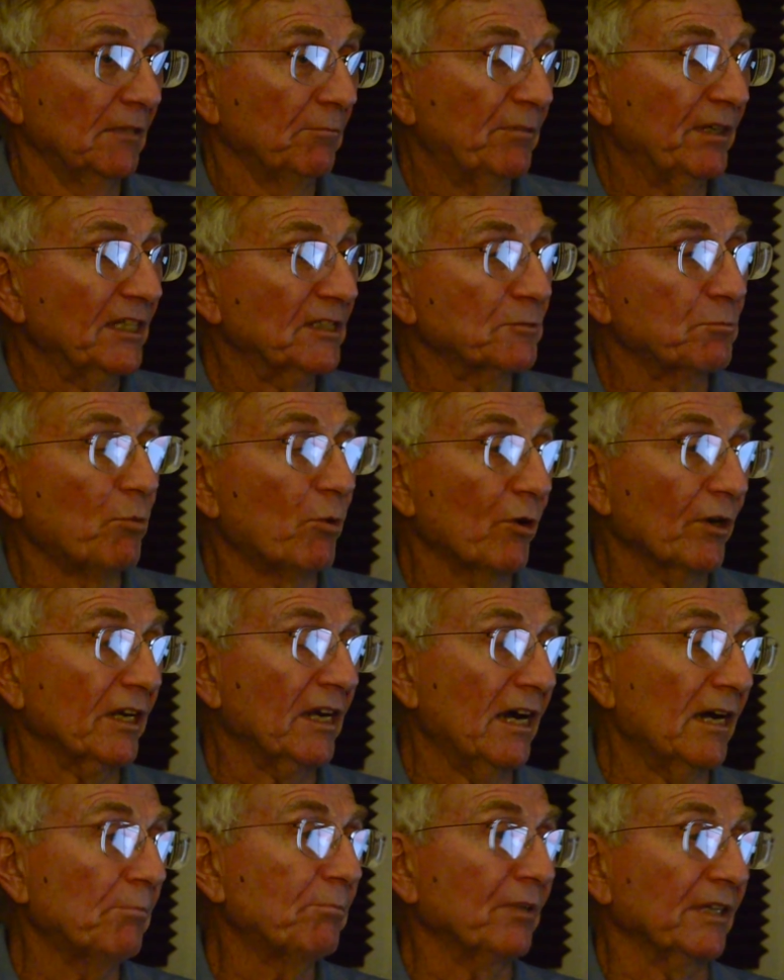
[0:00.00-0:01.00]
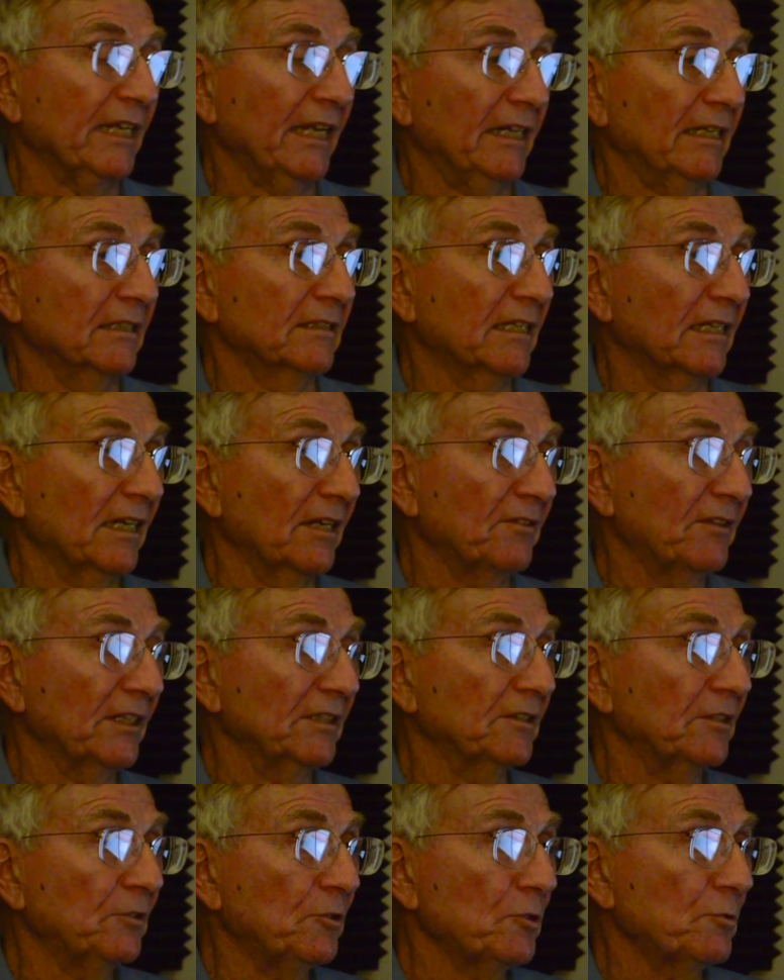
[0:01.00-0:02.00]
but it's more complicated than I
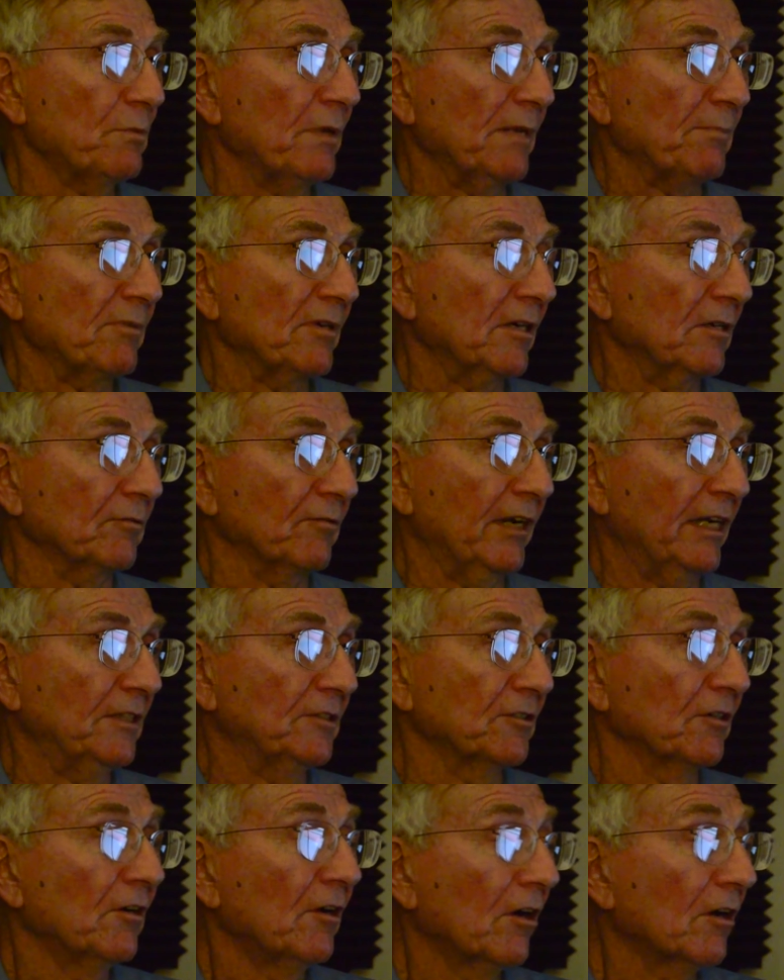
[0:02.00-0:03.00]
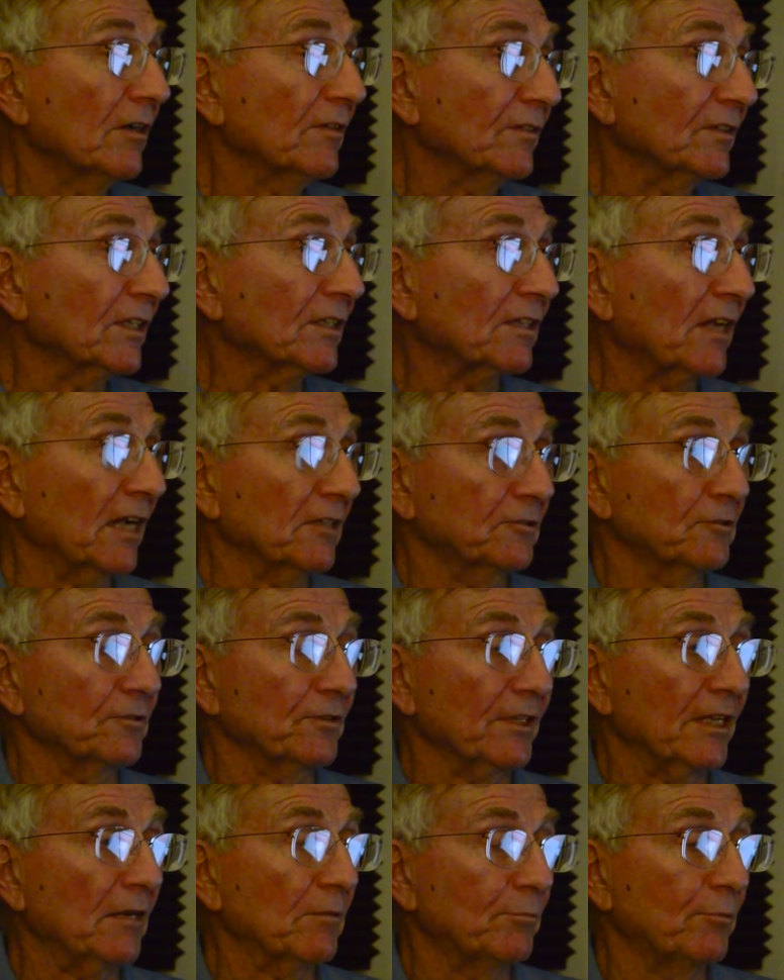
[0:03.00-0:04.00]
think the newspaper outrage or even the Doctors
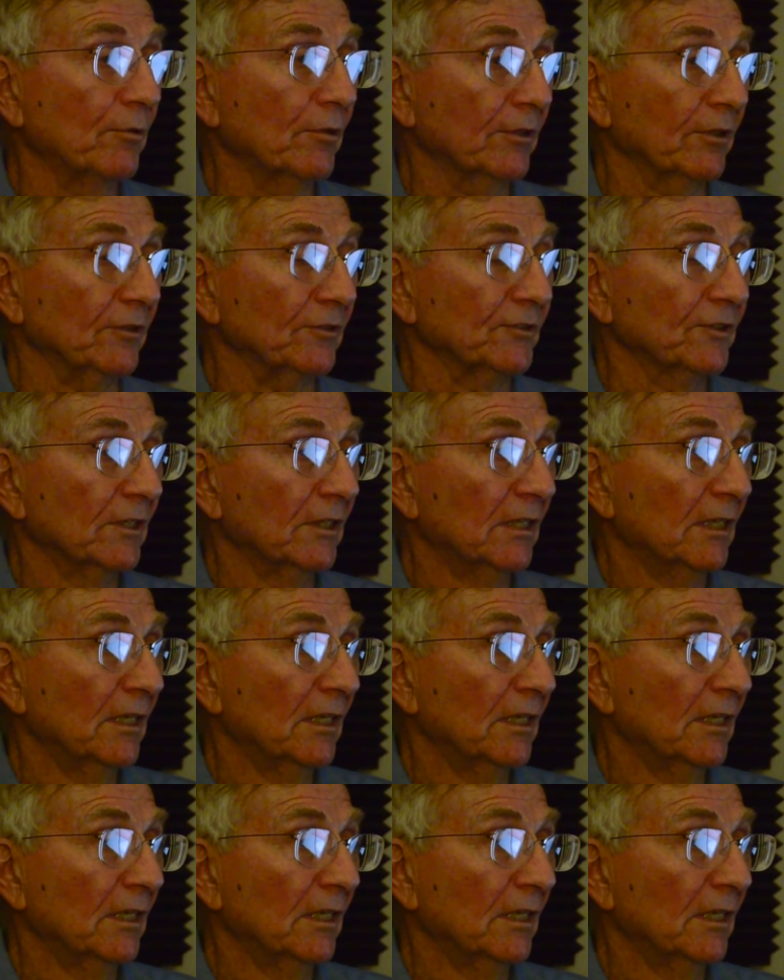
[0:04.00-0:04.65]
Without Borders.